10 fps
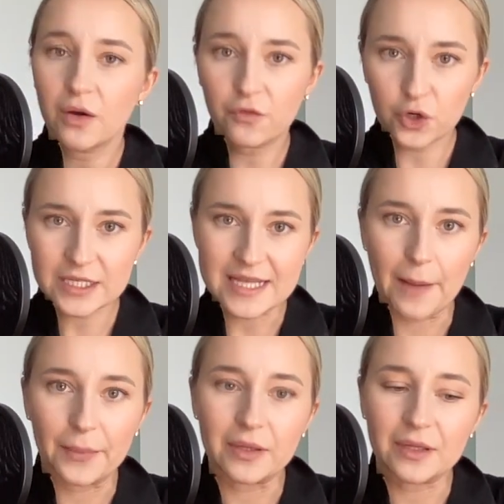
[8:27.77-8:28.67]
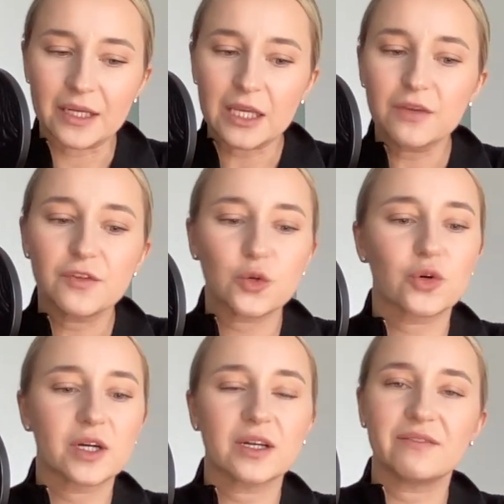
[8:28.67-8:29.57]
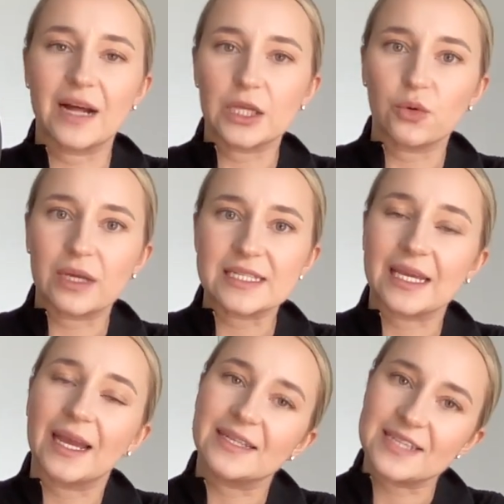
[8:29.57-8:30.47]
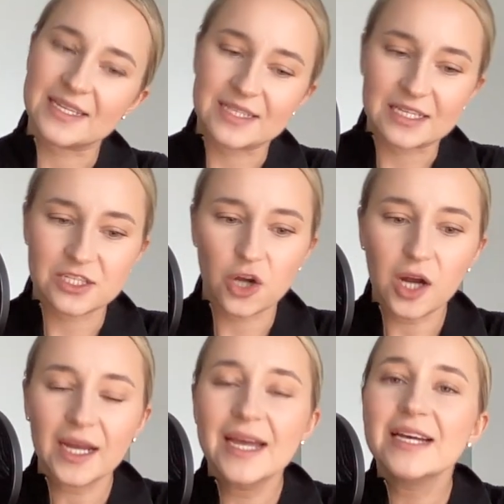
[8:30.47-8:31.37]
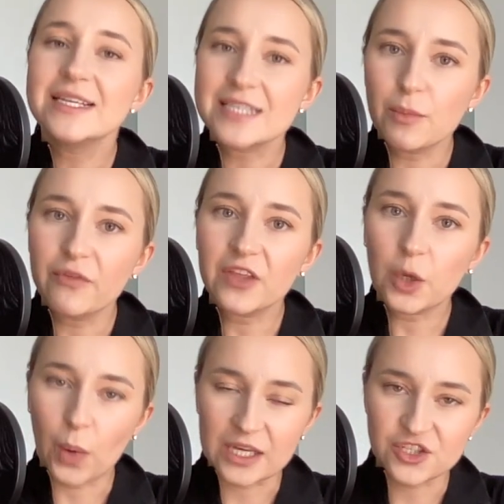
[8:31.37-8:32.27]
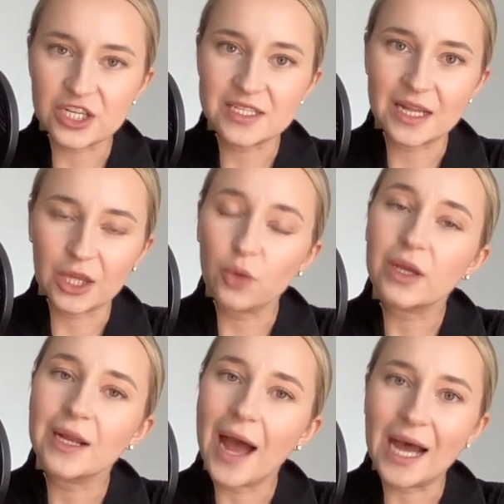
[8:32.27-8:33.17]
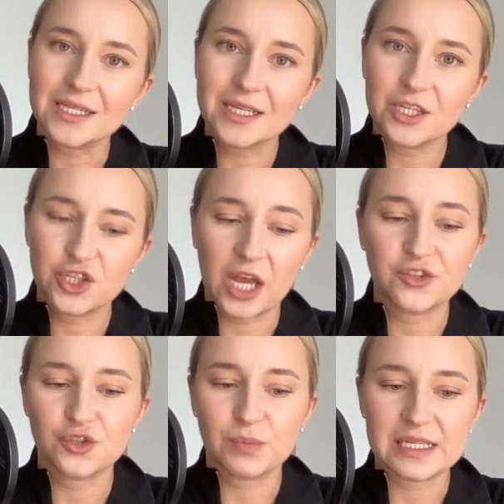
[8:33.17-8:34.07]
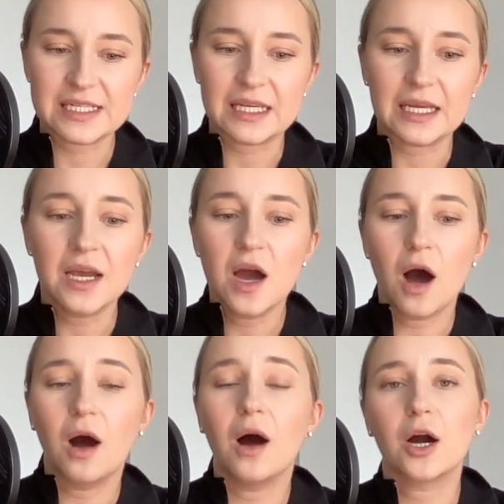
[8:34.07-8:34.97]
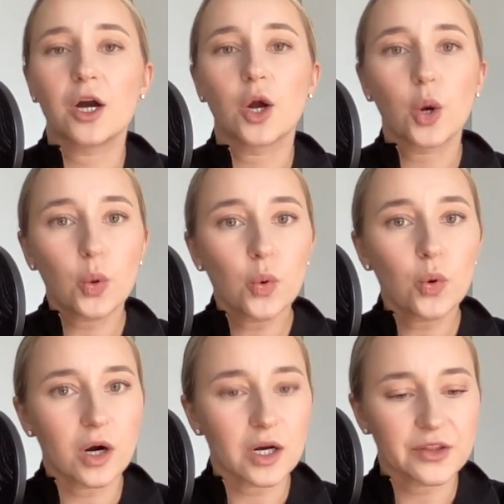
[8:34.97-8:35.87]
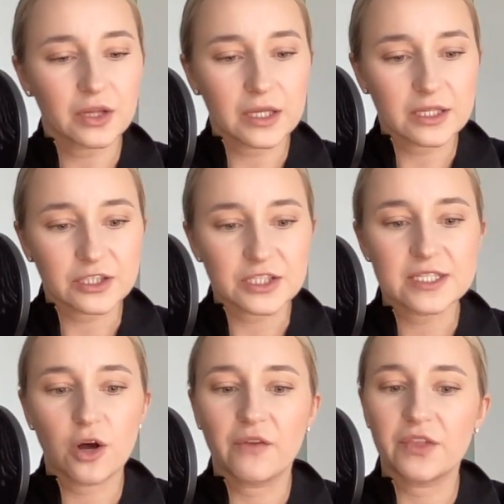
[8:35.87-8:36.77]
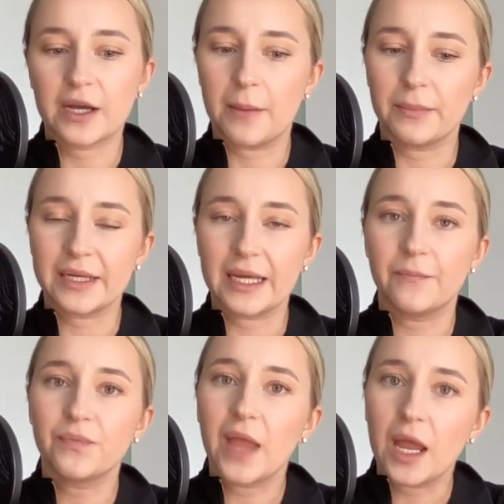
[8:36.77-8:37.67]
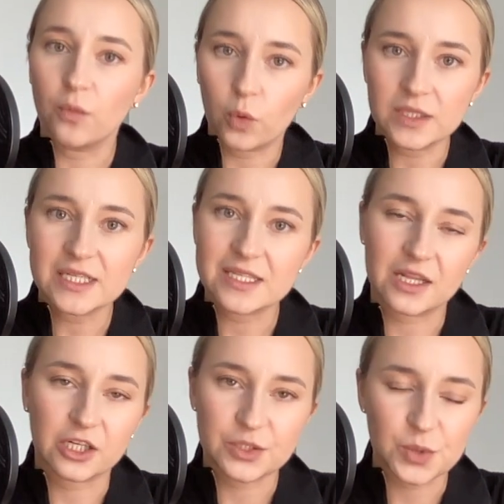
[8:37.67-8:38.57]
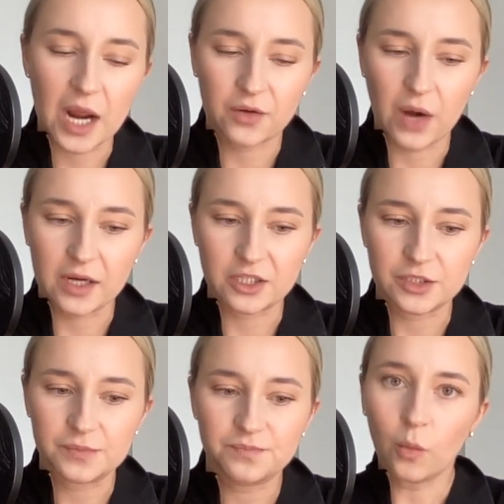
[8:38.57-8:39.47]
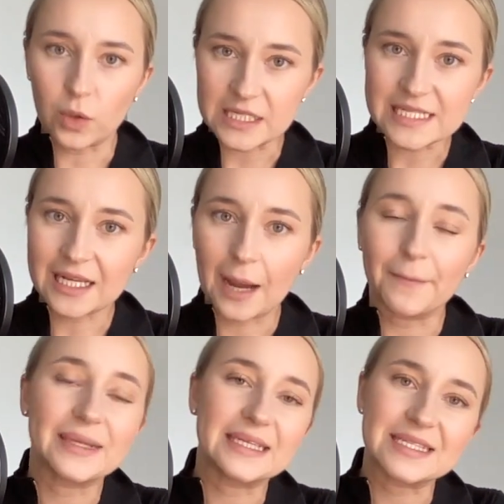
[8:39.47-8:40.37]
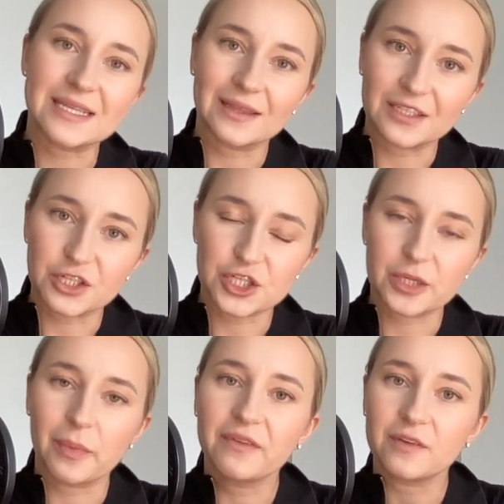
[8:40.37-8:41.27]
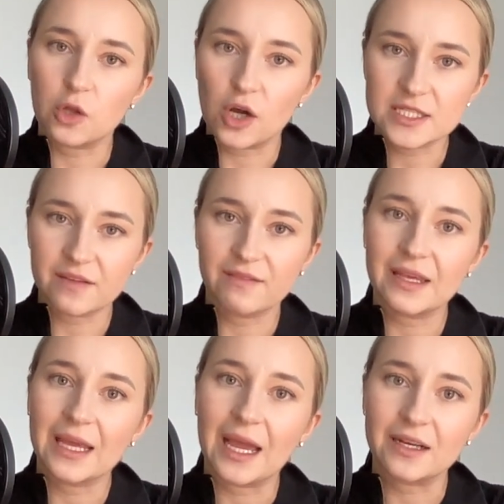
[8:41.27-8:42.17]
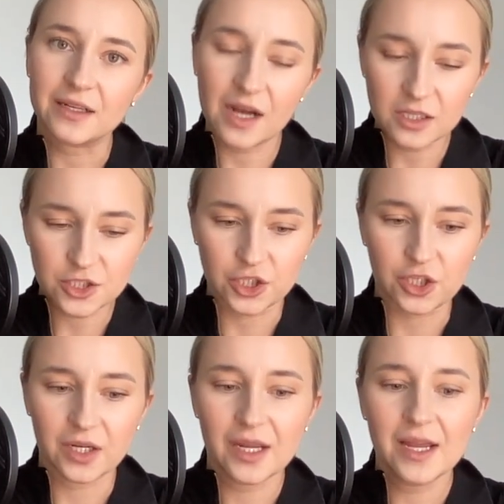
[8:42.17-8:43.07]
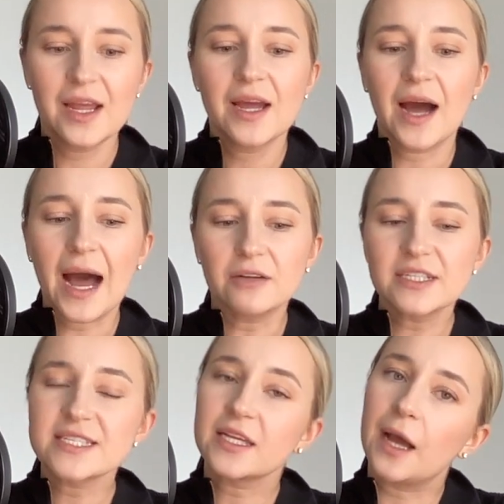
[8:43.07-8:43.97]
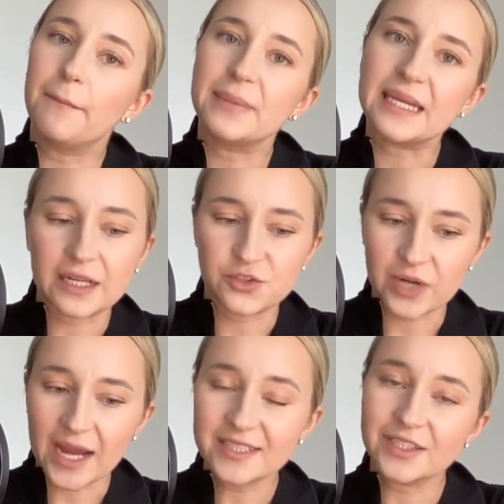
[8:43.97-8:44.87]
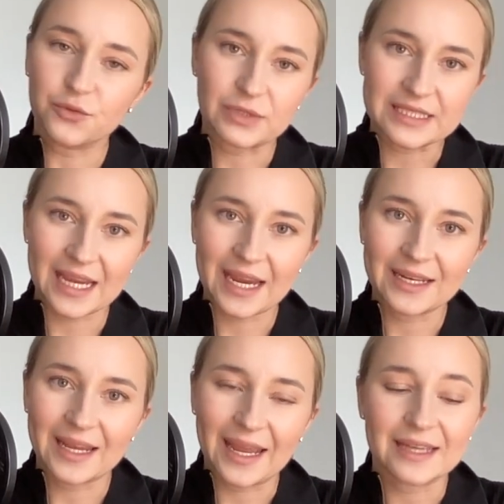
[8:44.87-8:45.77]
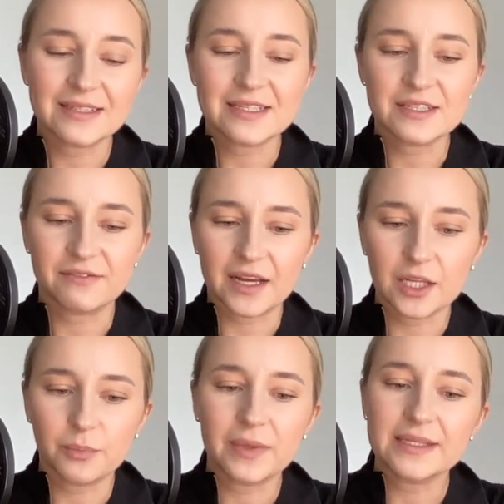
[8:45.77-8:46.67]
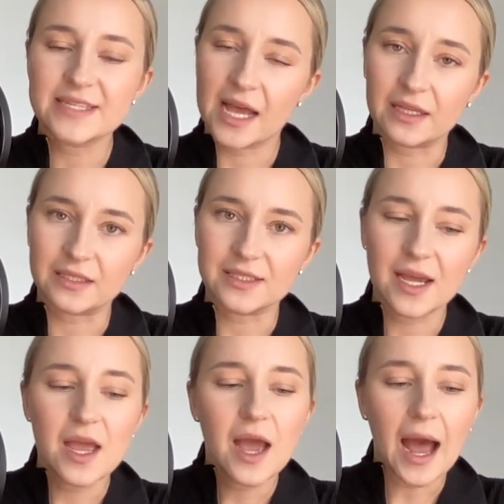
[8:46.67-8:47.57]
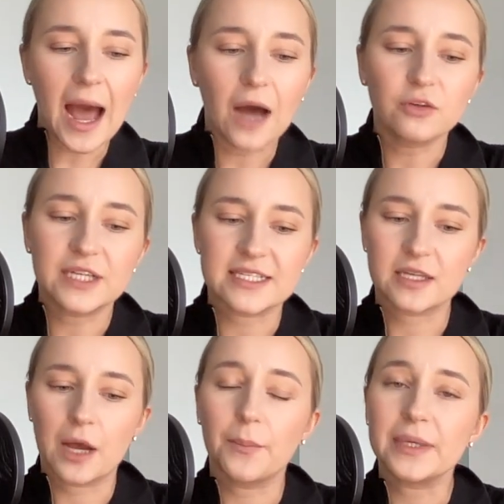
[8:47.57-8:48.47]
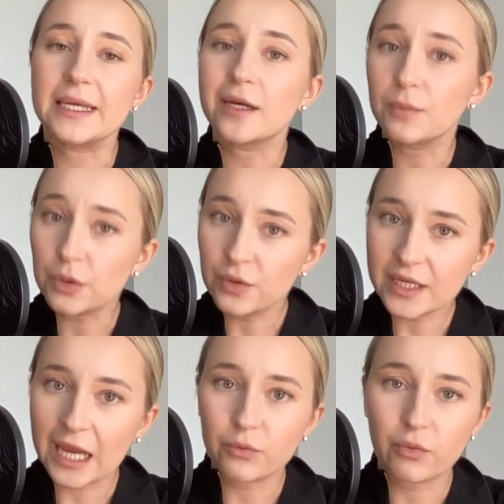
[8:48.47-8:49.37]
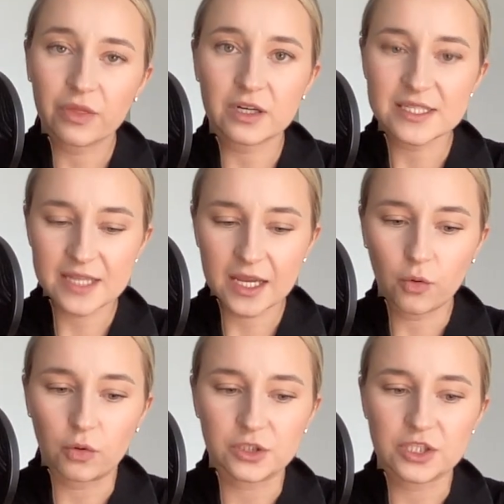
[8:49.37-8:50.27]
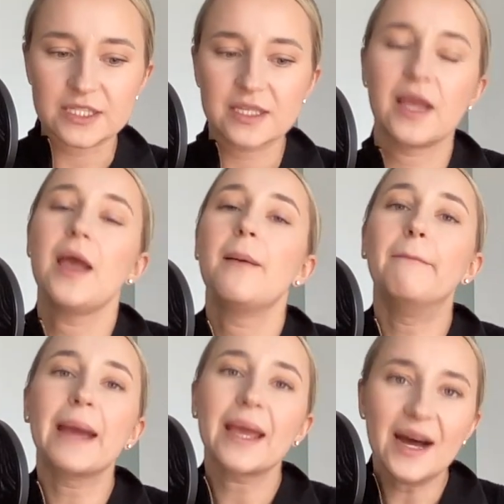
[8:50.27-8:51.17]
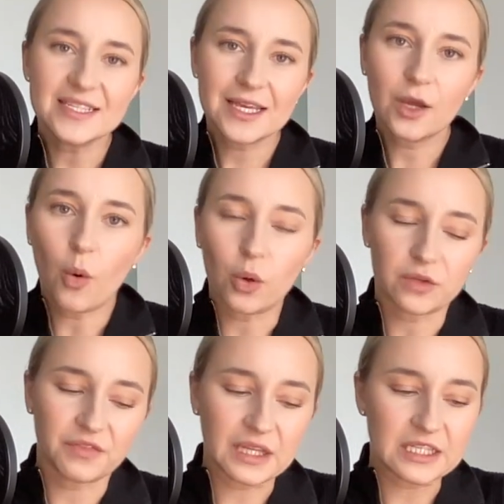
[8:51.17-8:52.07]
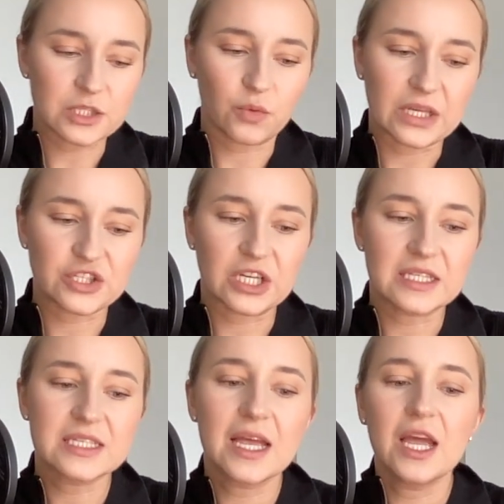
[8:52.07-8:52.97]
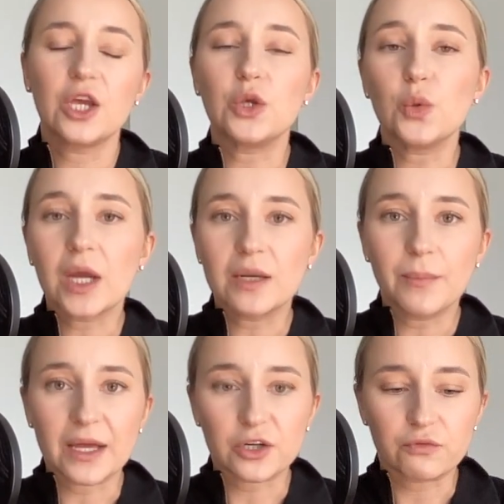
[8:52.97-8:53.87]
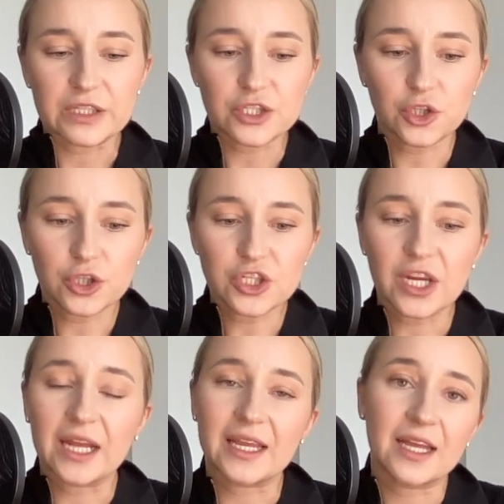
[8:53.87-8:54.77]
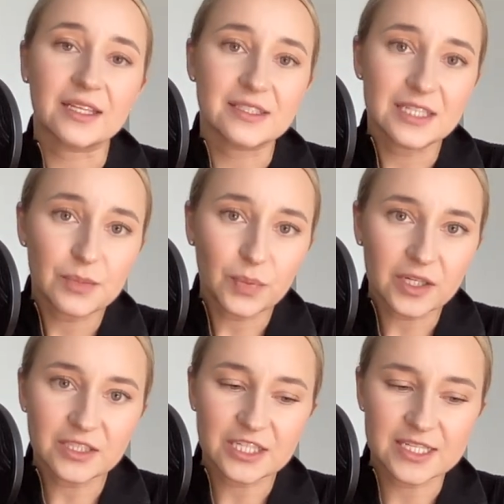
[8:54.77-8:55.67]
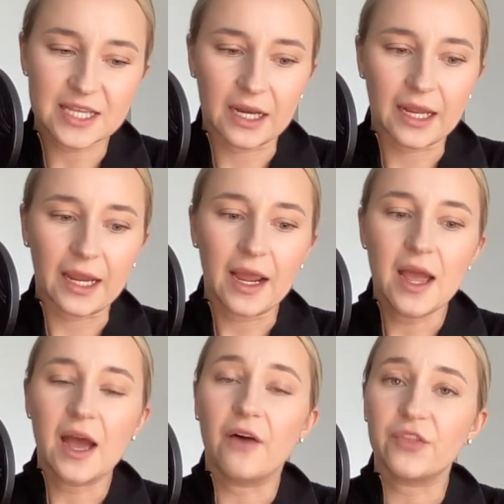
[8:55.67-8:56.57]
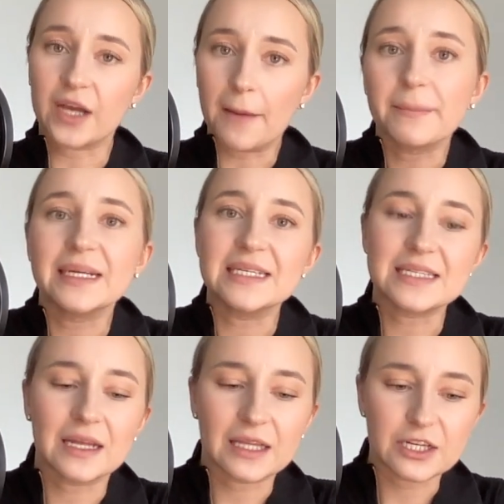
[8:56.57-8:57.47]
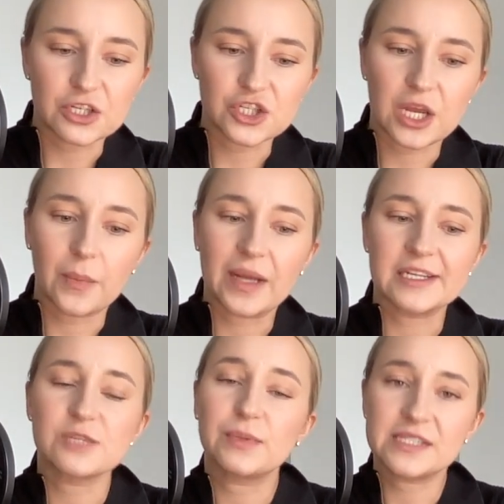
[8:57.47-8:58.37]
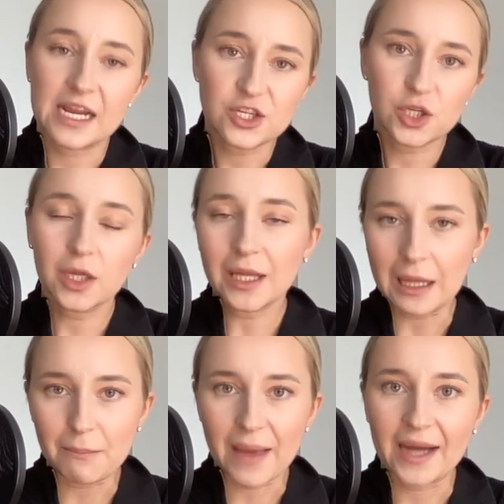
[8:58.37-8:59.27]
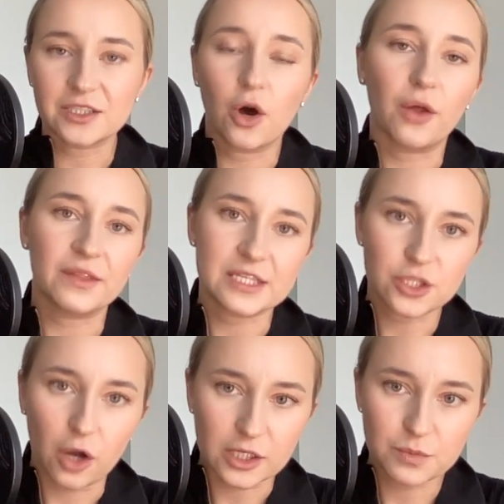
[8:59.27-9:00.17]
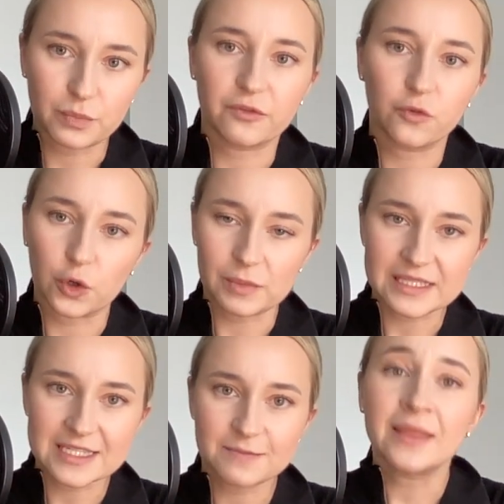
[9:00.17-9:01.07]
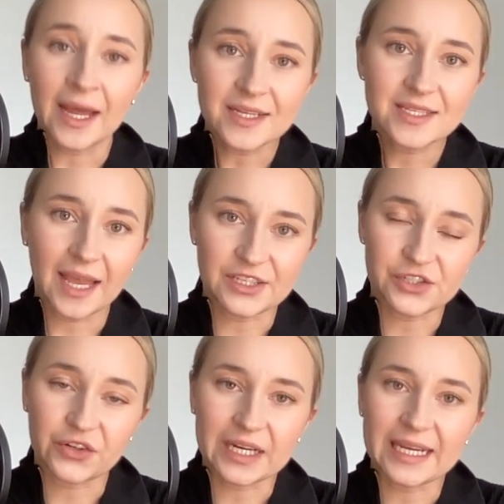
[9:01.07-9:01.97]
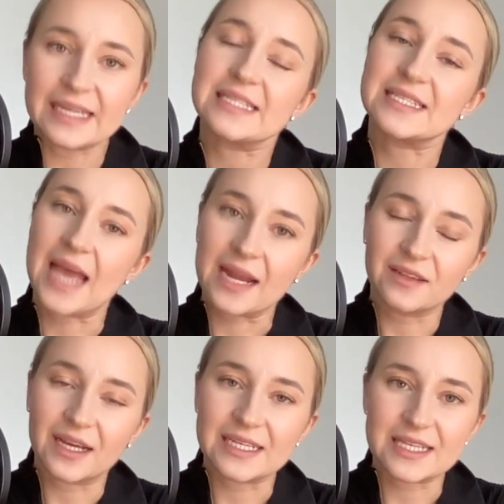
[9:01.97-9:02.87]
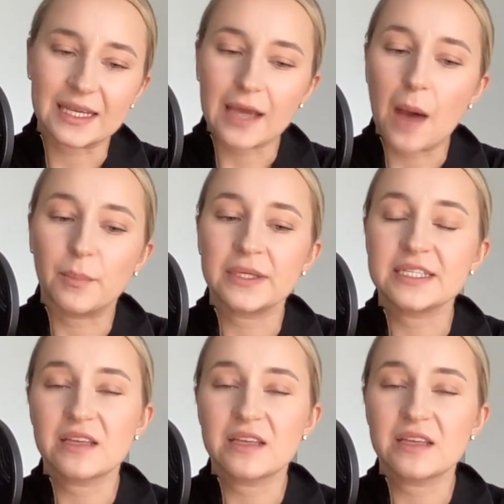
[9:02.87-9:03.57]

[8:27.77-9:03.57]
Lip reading: For example, if you are evaluating a Tesla stock, some of the questions that you can ask ChatGPT are: who are the leaders of the company and what is their track record? What is the company's leadership philosophy and culture? How does the company attract, retain, and develop talent? How does company communicate with their stakeholders? By asking all of these questions, you can better research and get deeper understanding of the company's leadership and its potential impact on the stock's performance. Next category is analyzing companies'